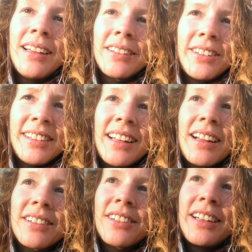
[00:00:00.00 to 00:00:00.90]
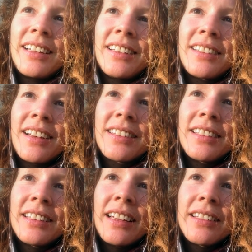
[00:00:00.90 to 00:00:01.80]
So it's not actually a
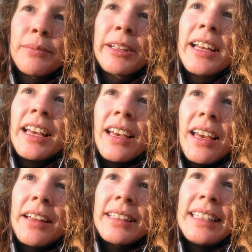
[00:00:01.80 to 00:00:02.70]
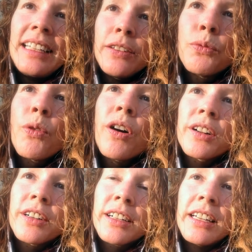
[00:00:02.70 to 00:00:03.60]
disgusting taste, but uh, this
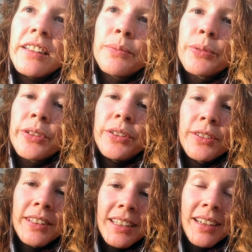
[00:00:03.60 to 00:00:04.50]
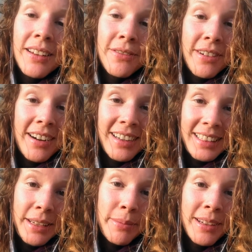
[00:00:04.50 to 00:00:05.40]
water is producing very
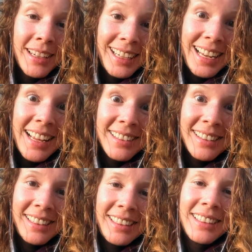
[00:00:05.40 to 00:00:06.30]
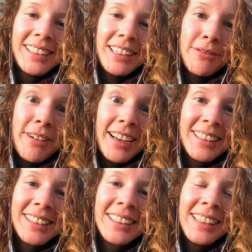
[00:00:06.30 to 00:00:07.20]
deep cleansing
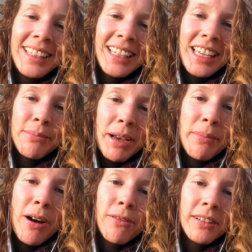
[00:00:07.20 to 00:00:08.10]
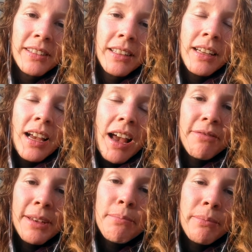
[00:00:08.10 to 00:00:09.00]
effect in my bowels.
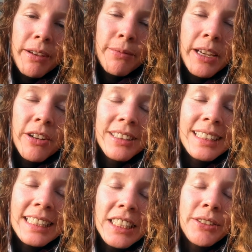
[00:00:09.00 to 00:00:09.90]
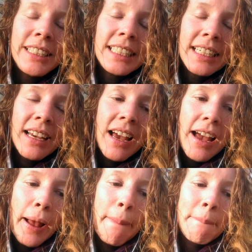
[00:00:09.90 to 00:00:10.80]
I've, g- I've been continuing
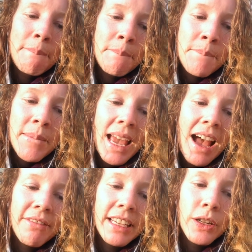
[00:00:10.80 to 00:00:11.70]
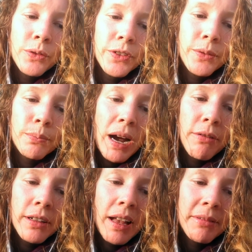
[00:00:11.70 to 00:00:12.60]
um, having loose
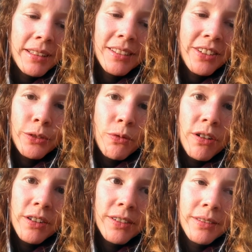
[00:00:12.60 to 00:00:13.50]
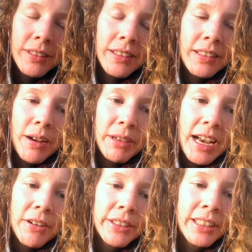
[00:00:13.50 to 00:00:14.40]
bowel. I mean, just water is coming
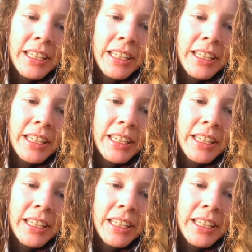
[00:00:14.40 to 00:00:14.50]
out,